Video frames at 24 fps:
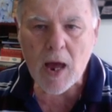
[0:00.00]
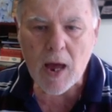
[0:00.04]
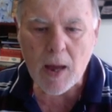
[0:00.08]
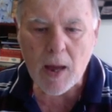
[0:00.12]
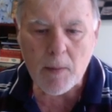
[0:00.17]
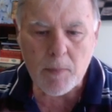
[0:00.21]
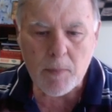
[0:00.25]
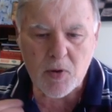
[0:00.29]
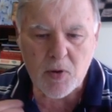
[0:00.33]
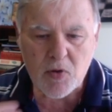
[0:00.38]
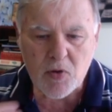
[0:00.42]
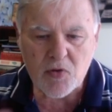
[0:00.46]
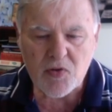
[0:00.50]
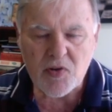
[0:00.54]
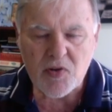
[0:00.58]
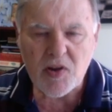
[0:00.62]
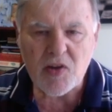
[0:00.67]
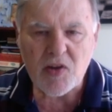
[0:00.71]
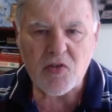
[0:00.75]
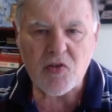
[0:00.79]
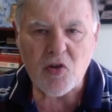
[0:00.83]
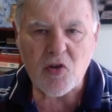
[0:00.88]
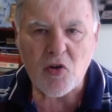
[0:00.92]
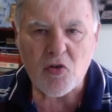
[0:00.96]
Because he's
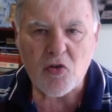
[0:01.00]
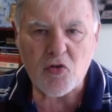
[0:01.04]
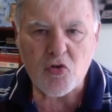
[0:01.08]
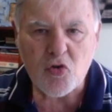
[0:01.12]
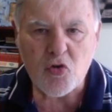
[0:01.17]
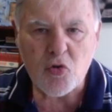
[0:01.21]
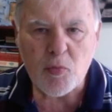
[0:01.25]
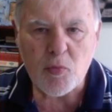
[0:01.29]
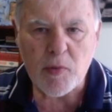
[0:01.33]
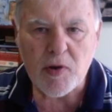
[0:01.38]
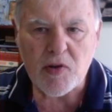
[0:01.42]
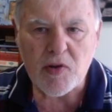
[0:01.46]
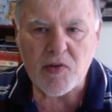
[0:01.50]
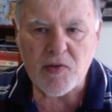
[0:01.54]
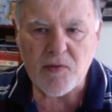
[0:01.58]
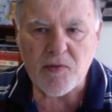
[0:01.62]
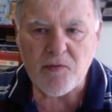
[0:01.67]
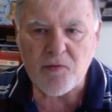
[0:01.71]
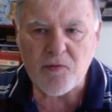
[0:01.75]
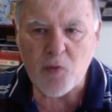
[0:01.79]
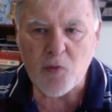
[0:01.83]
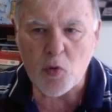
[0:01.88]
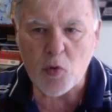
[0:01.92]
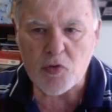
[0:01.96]
got 2 minutes and
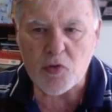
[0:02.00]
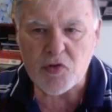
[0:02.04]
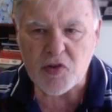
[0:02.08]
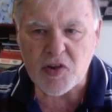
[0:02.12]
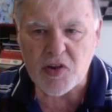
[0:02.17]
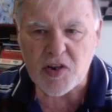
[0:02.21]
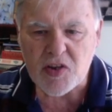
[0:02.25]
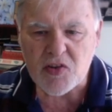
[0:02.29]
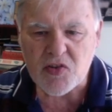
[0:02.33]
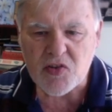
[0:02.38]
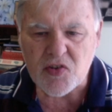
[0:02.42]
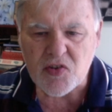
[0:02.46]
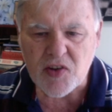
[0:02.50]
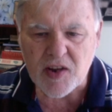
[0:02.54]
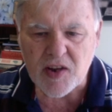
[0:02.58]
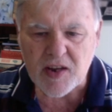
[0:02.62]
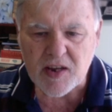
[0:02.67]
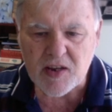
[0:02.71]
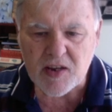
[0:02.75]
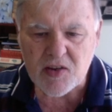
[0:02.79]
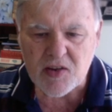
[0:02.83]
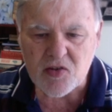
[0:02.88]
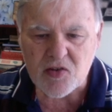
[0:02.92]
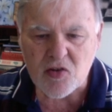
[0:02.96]
14
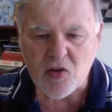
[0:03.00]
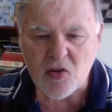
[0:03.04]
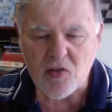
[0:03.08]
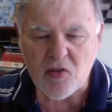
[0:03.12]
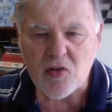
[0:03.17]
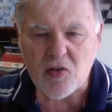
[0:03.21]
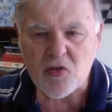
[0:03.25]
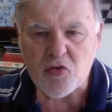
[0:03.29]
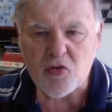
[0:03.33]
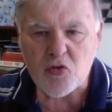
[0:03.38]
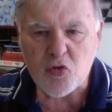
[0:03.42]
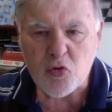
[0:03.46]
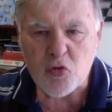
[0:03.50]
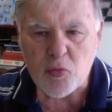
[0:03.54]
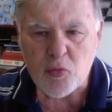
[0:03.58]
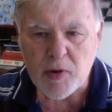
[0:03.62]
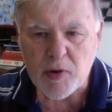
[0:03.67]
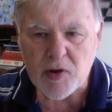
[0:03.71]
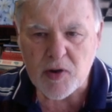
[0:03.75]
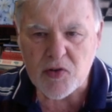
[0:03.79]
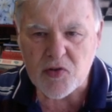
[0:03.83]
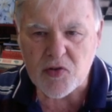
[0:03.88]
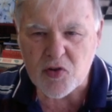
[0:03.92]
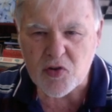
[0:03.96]
seconds and I've got 2
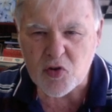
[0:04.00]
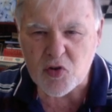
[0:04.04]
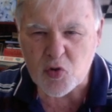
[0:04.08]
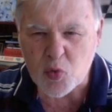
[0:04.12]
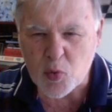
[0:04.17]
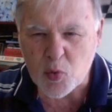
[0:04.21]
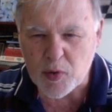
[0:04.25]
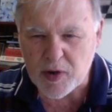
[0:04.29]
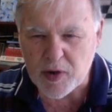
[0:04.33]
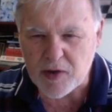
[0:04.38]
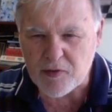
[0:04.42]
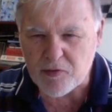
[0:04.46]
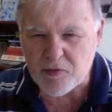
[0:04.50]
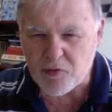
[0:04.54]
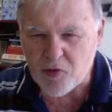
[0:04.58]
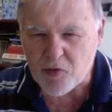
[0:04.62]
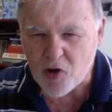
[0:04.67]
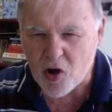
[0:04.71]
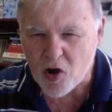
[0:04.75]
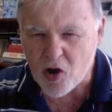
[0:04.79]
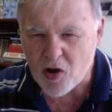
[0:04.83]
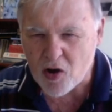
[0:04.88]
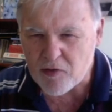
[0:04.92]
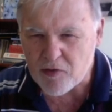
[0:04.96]
minutes and
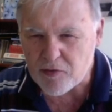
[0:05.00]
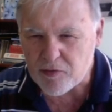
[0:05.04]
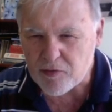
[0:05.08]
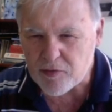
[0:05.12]
25.